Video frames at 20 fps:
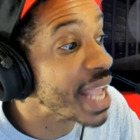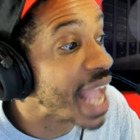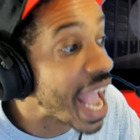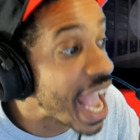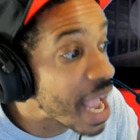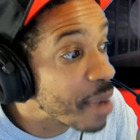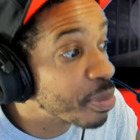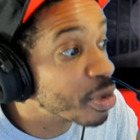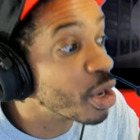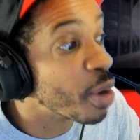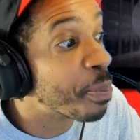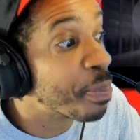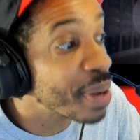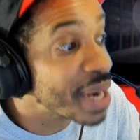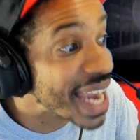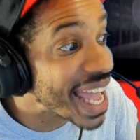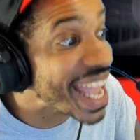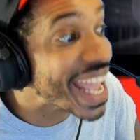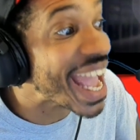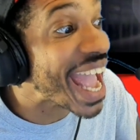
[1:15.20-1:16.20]
able to
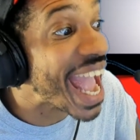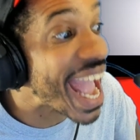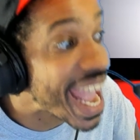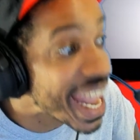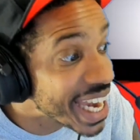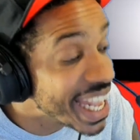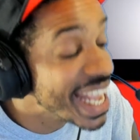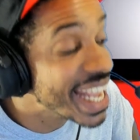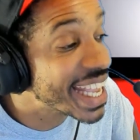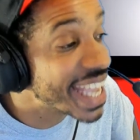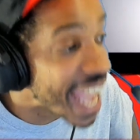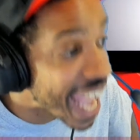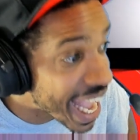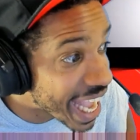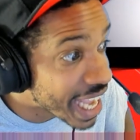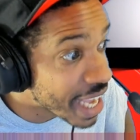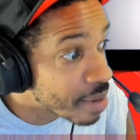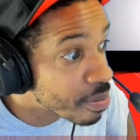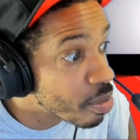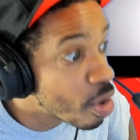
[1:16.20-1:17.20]
play any
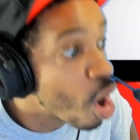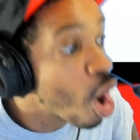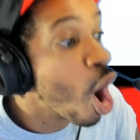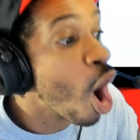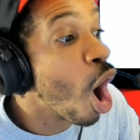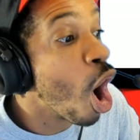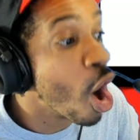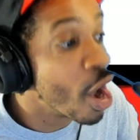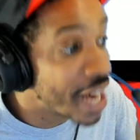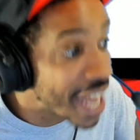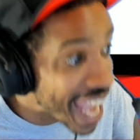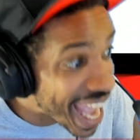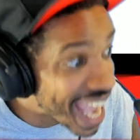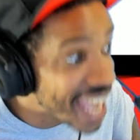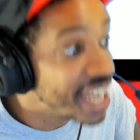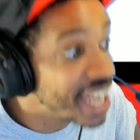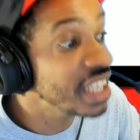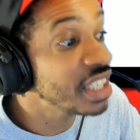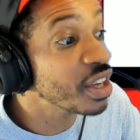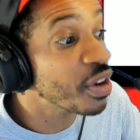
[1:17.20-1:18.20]
game on
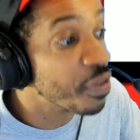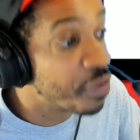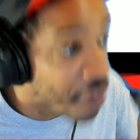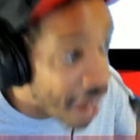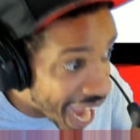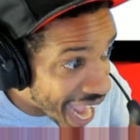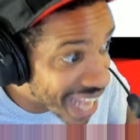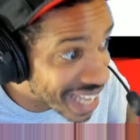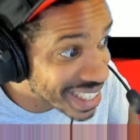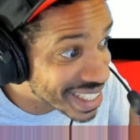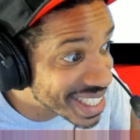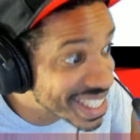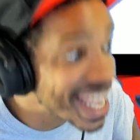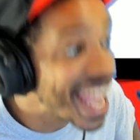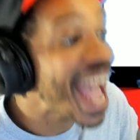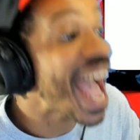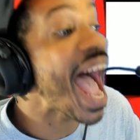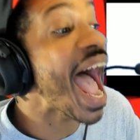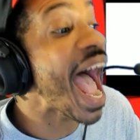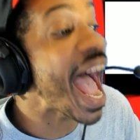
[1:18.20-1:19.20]
any device
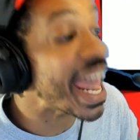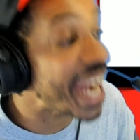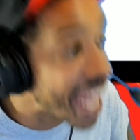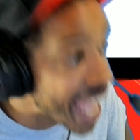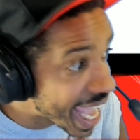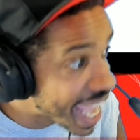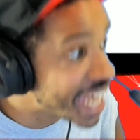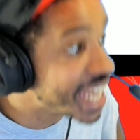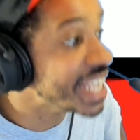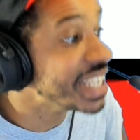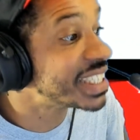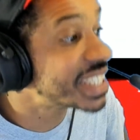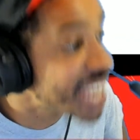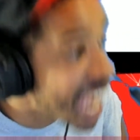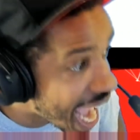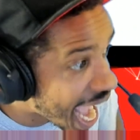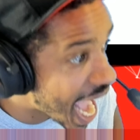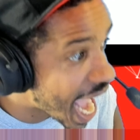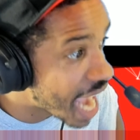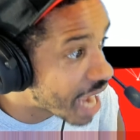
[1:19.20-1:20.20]
at any
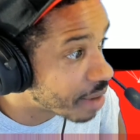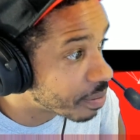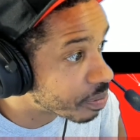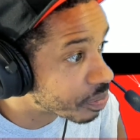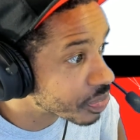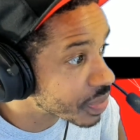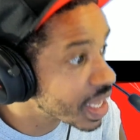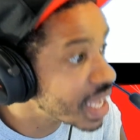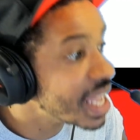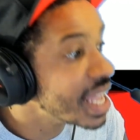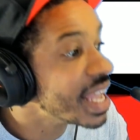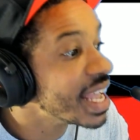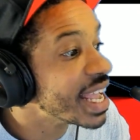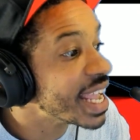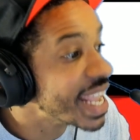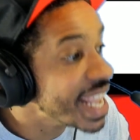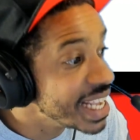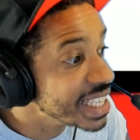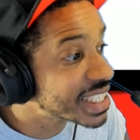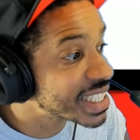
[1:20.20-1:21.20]
time."
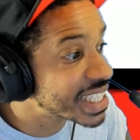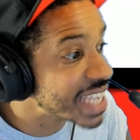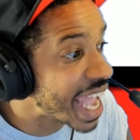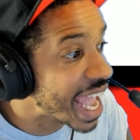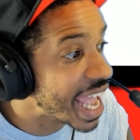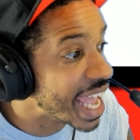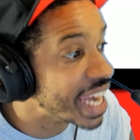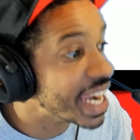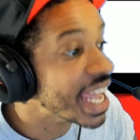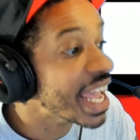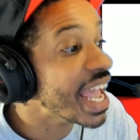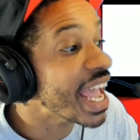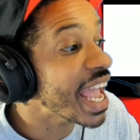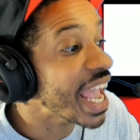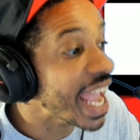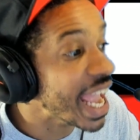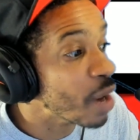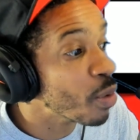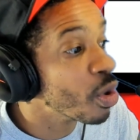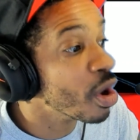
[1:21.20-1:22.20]
He said,
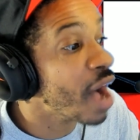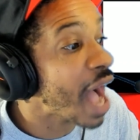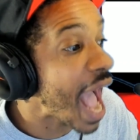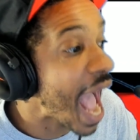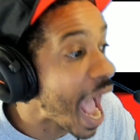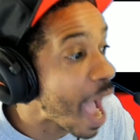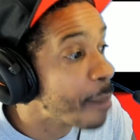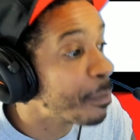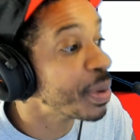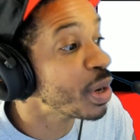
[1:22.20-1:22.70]
"It will happen